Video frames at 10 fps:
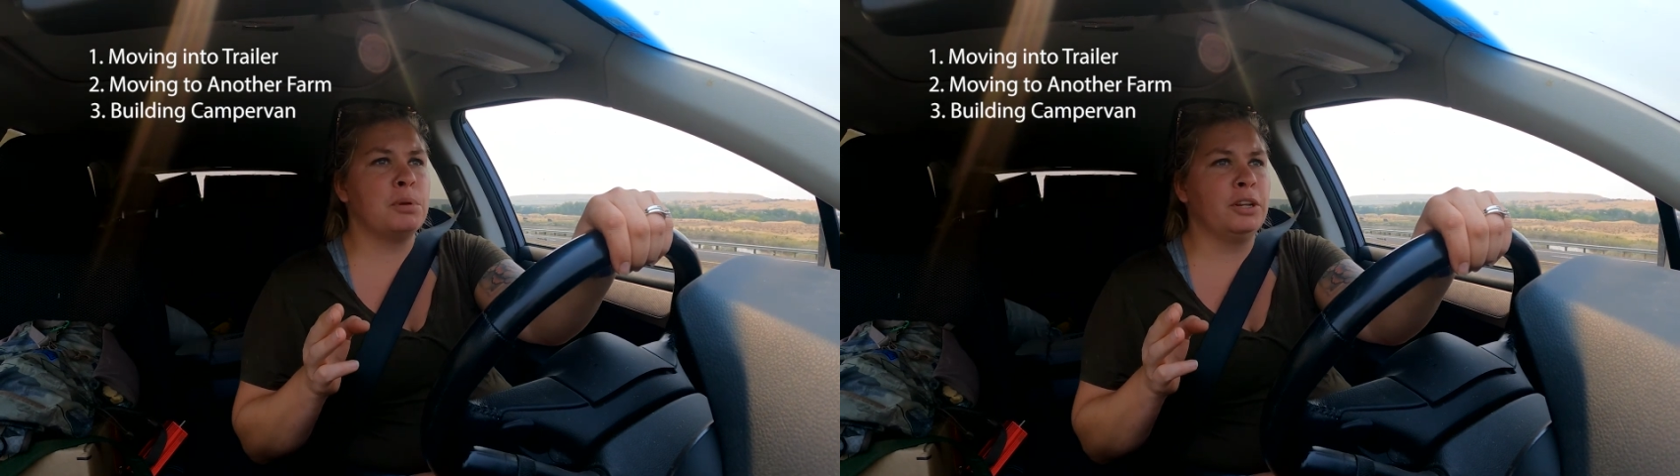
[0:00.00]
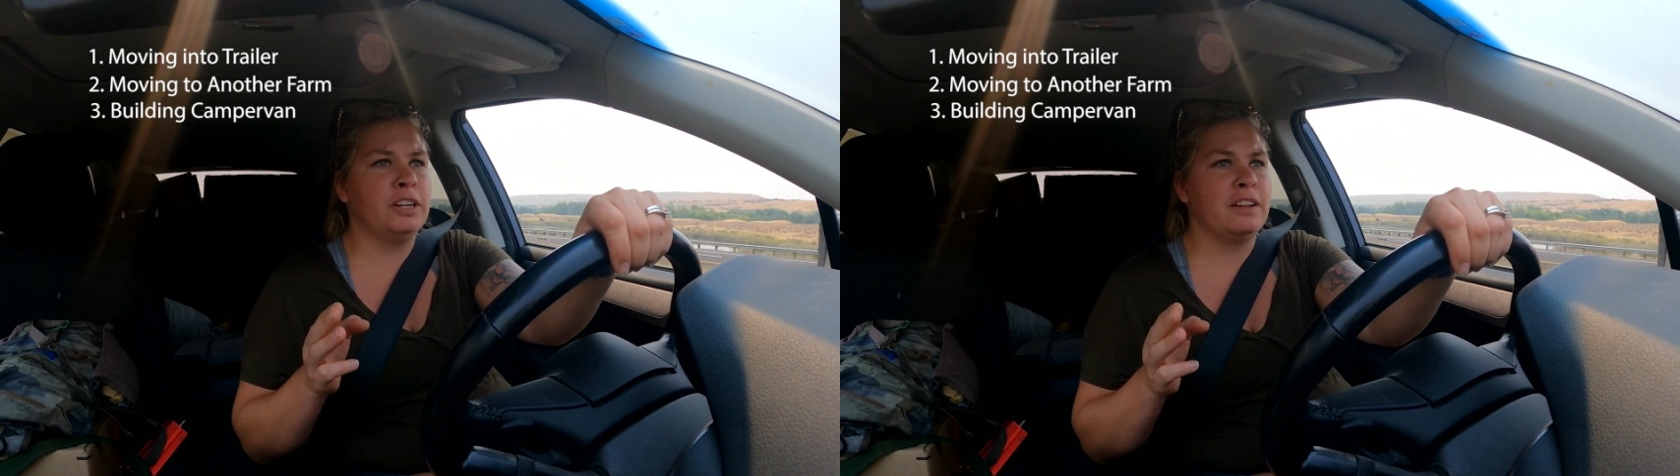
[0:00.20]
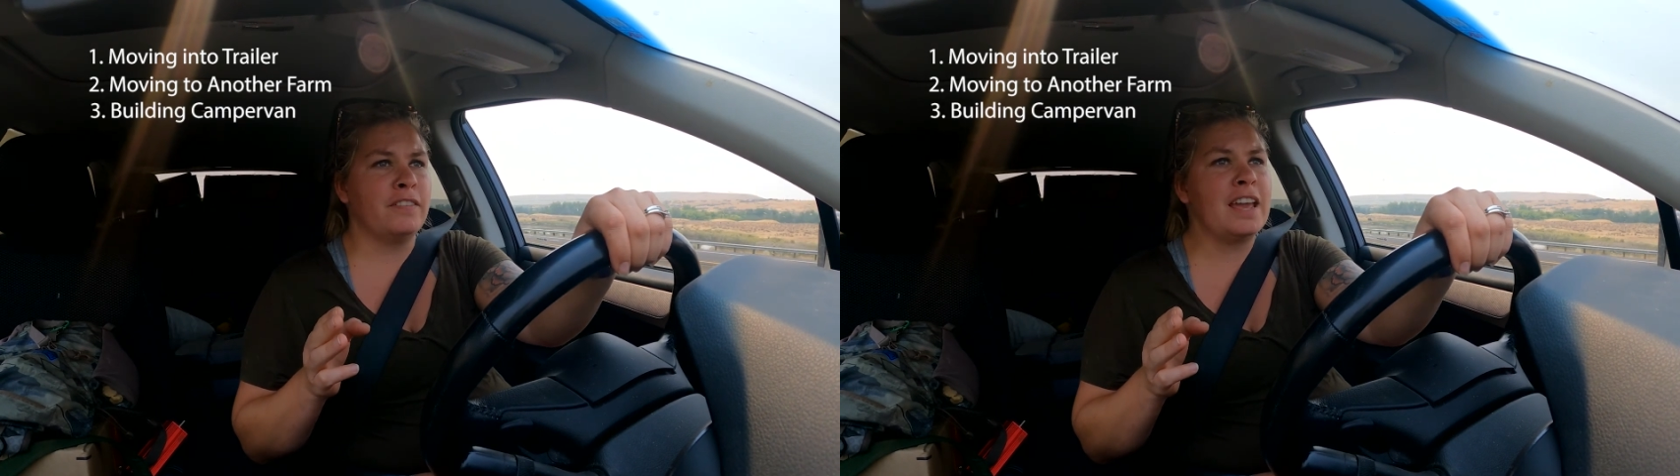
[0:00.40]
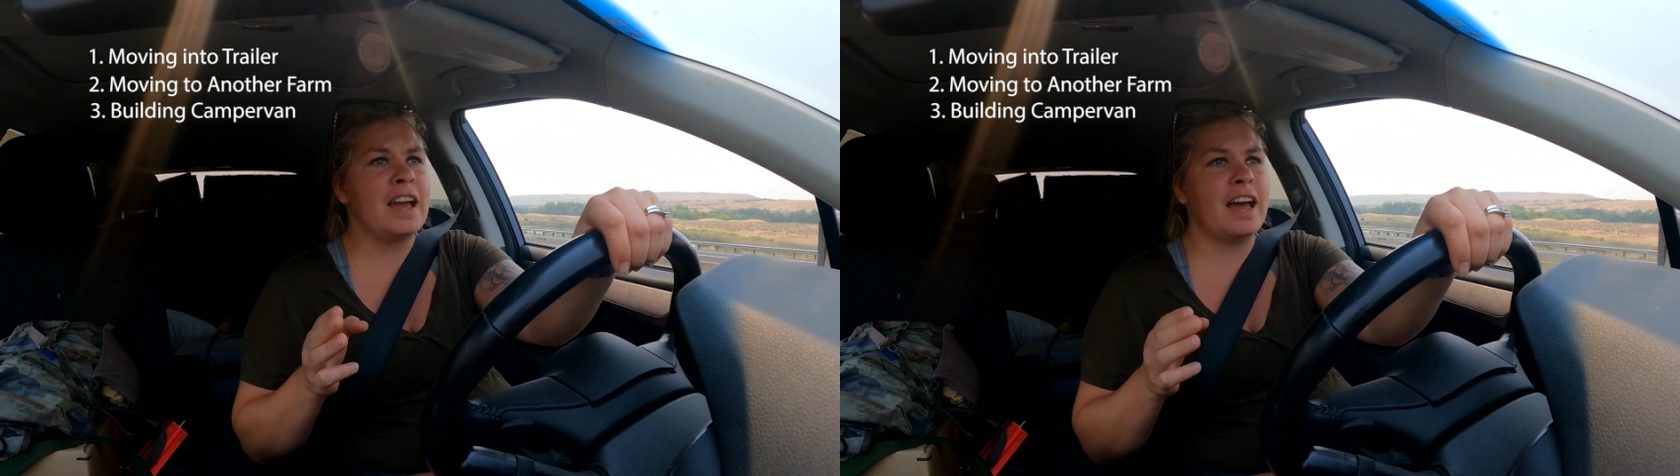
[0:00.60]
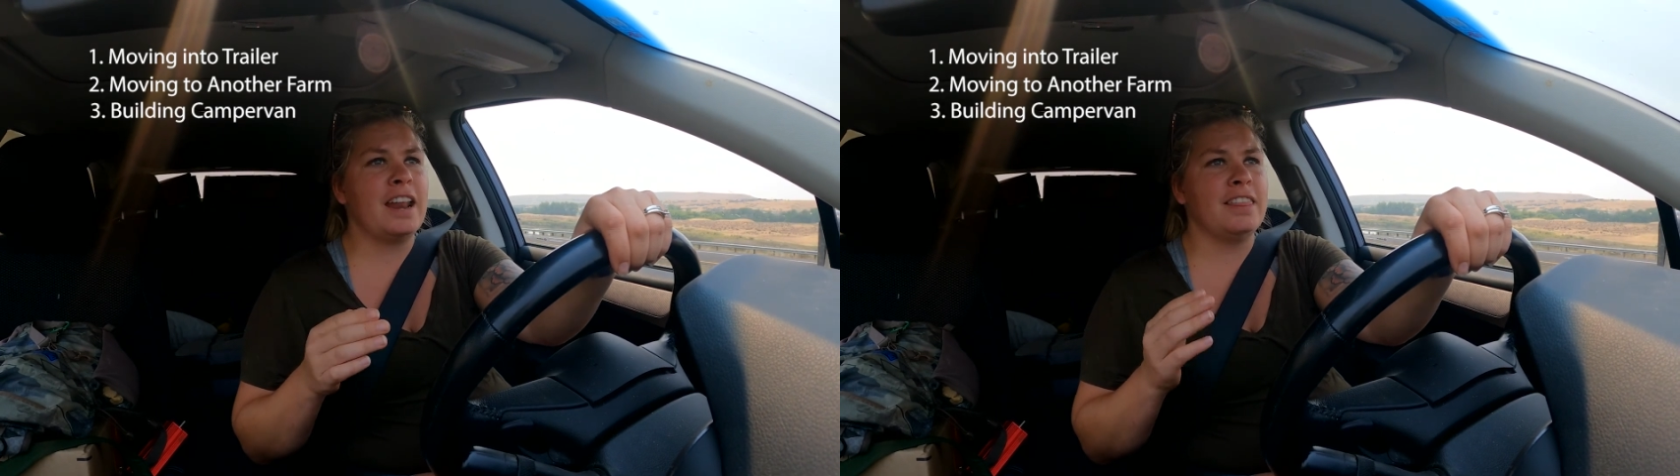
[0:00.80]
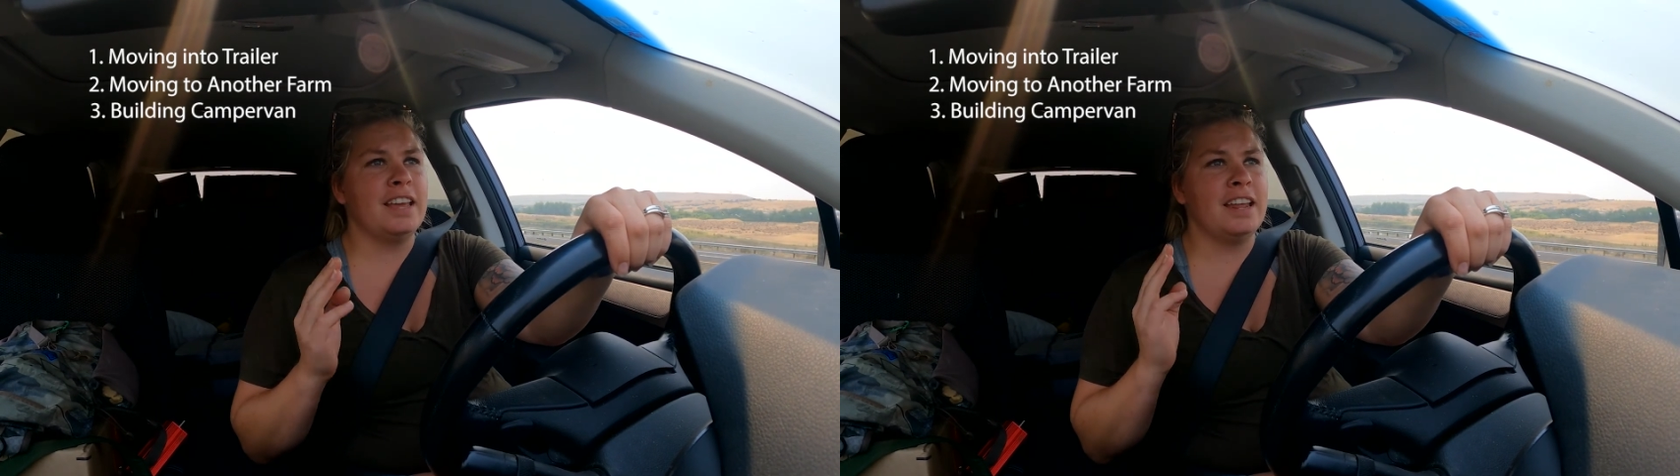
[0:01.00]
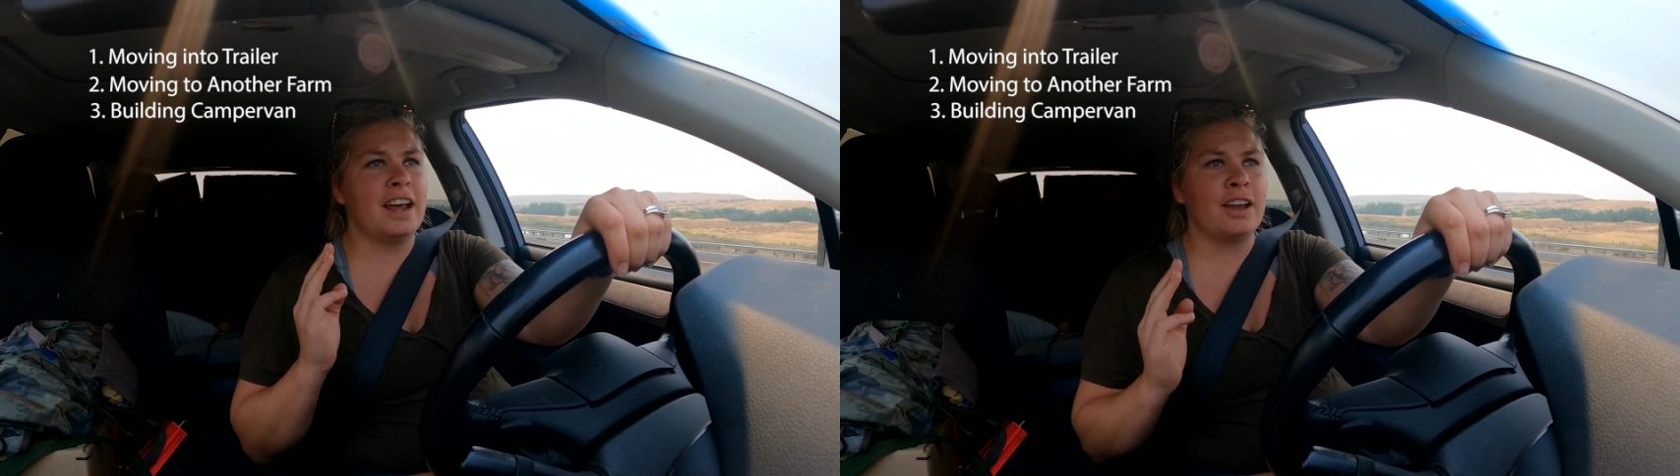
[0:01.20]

building a van and then